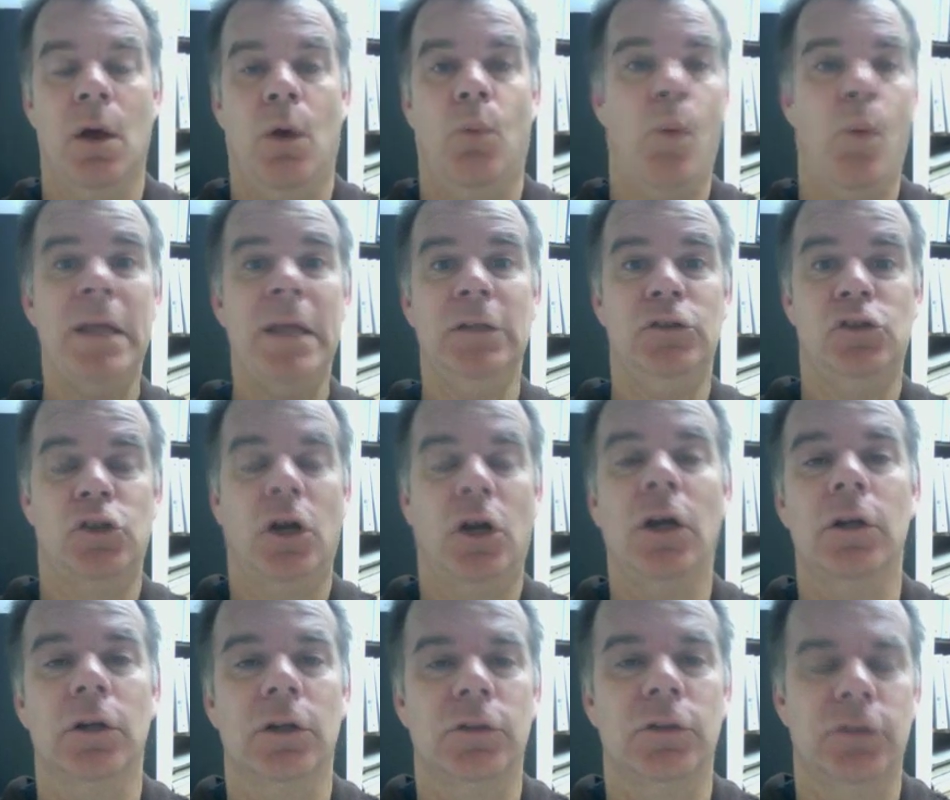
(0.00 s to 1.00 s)
white
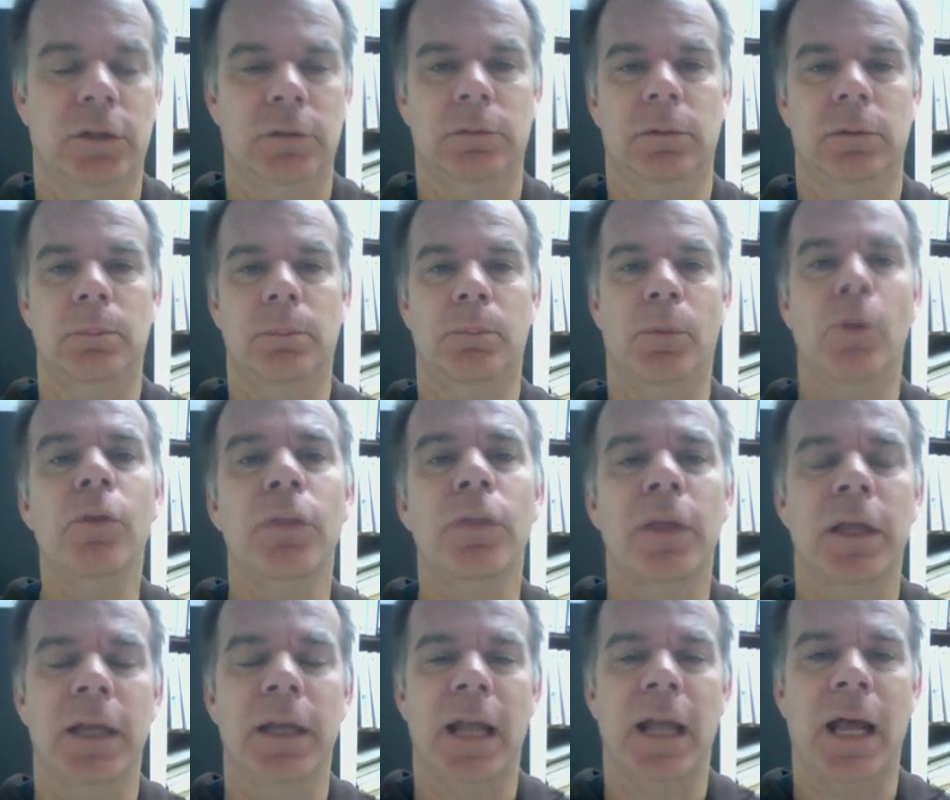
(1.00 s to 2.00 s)
sharks and
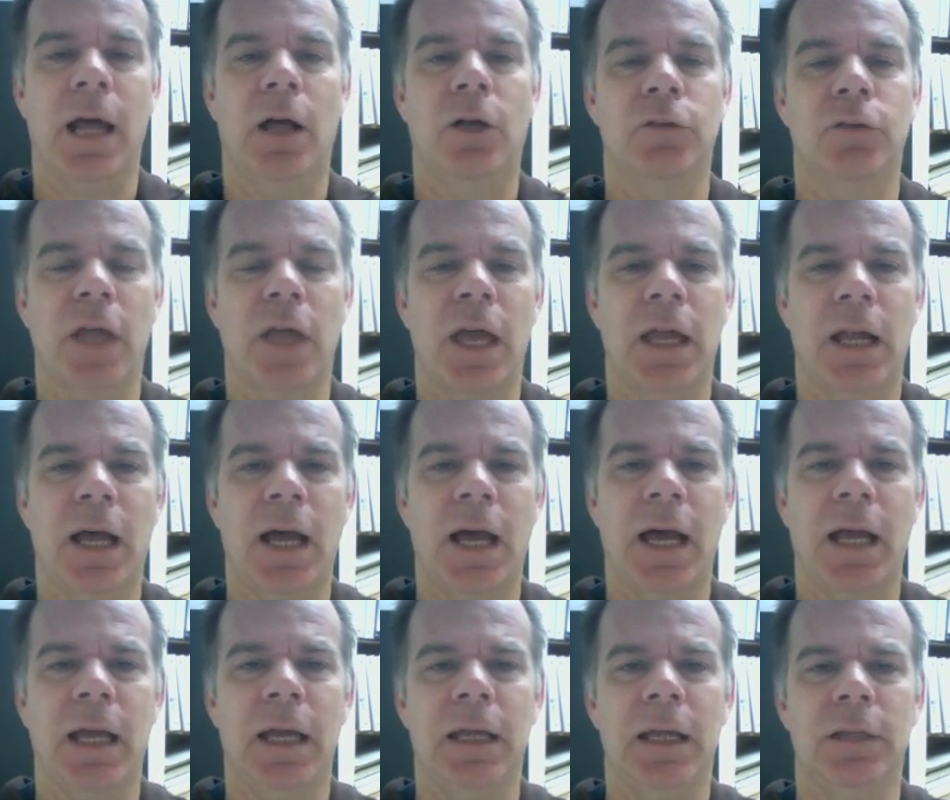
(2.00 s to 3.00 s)
birth canals, and
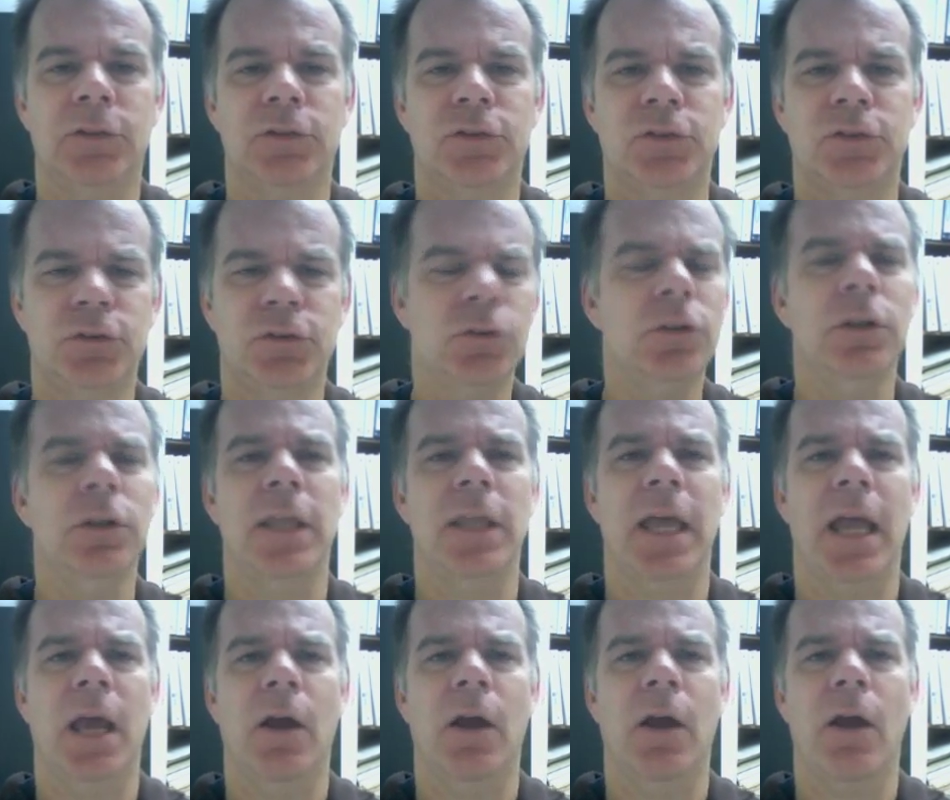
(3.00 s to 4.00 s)
I stood
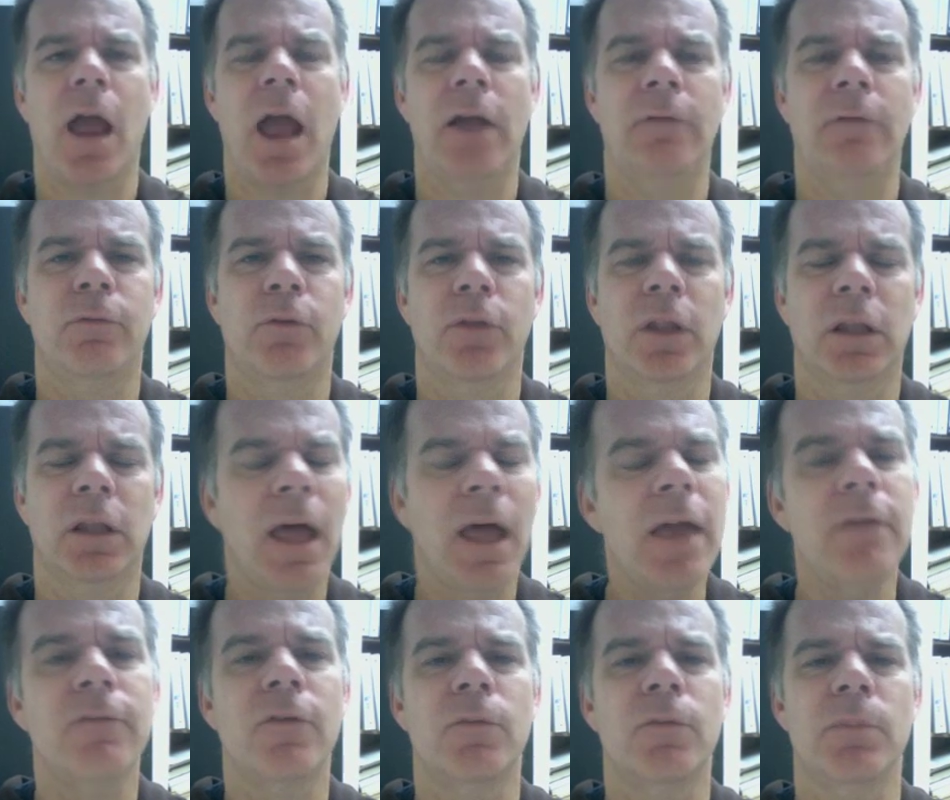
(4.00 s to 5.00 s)
there, and for the
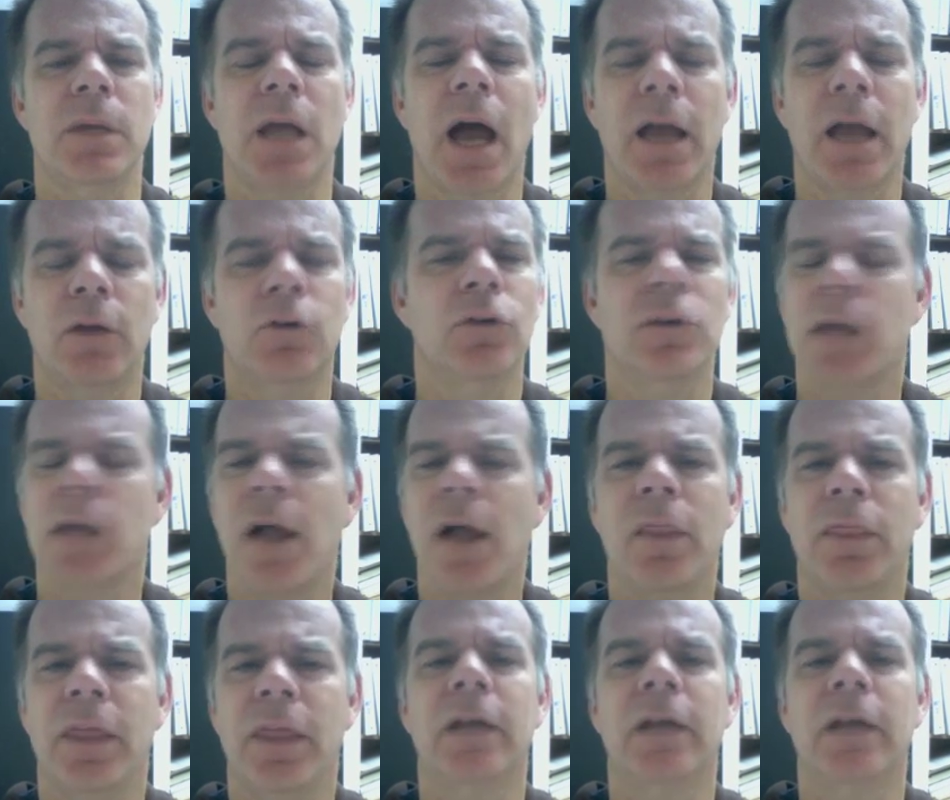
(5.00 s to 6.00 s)
life of me, I could
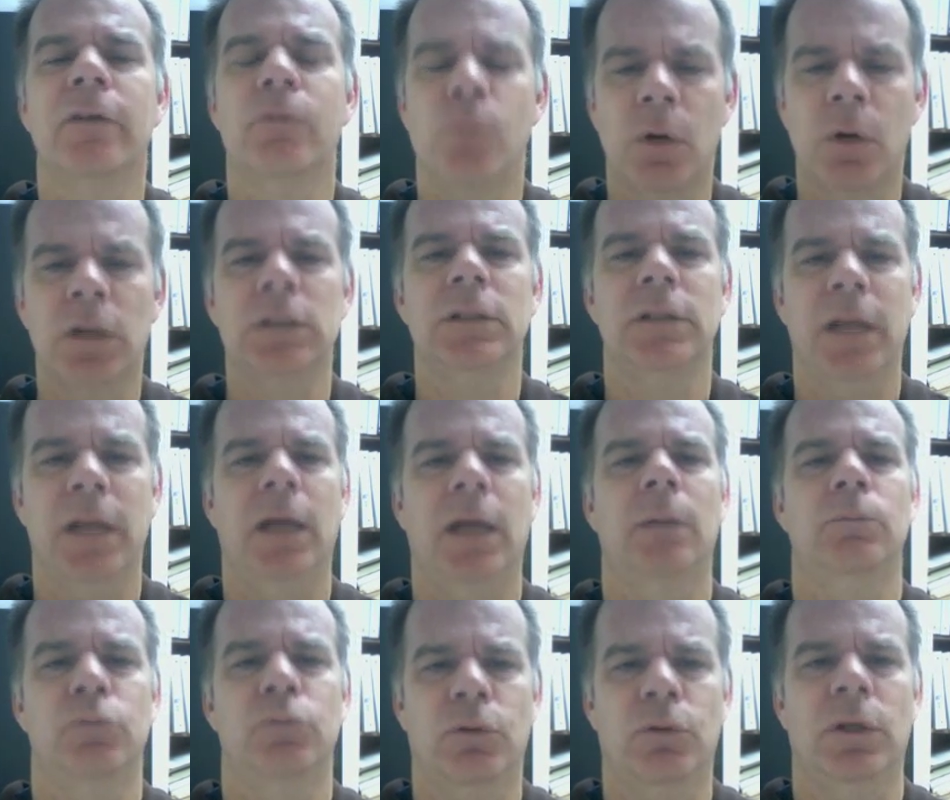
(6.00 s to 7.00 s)
not think of one
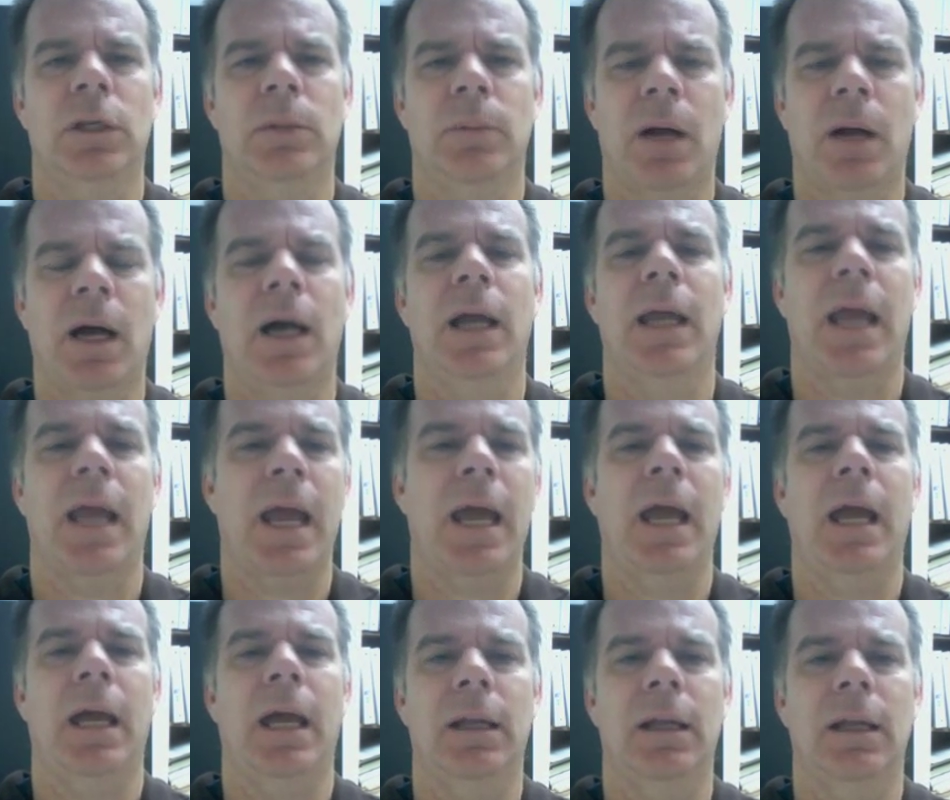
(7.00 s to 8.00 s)
damn dream I
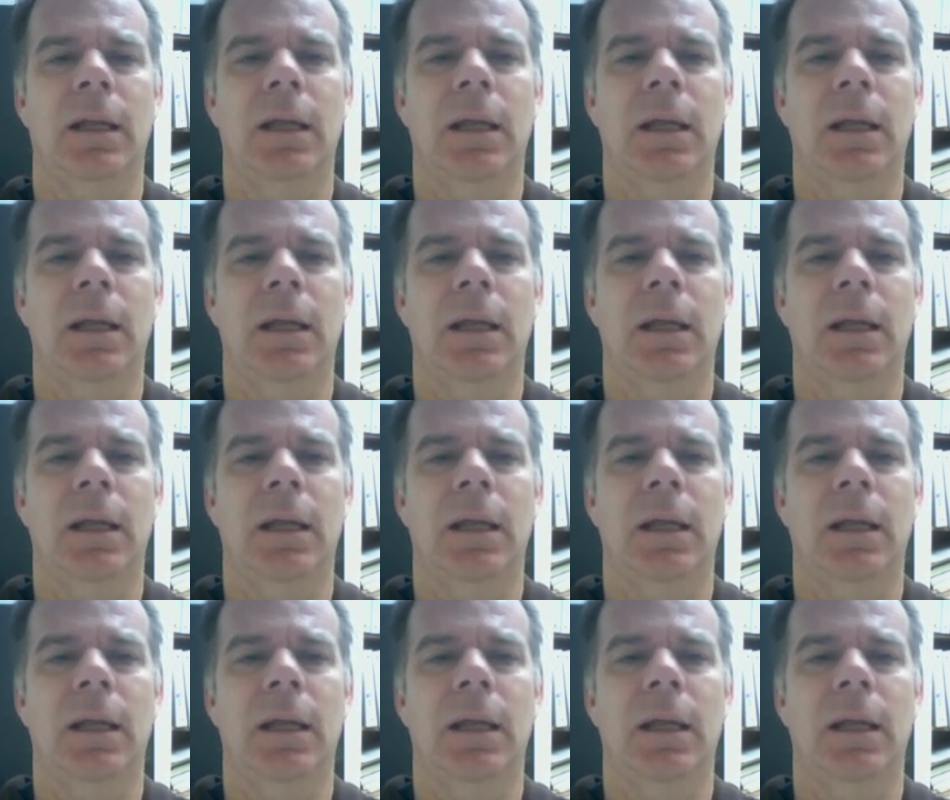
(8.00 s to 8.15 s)
had.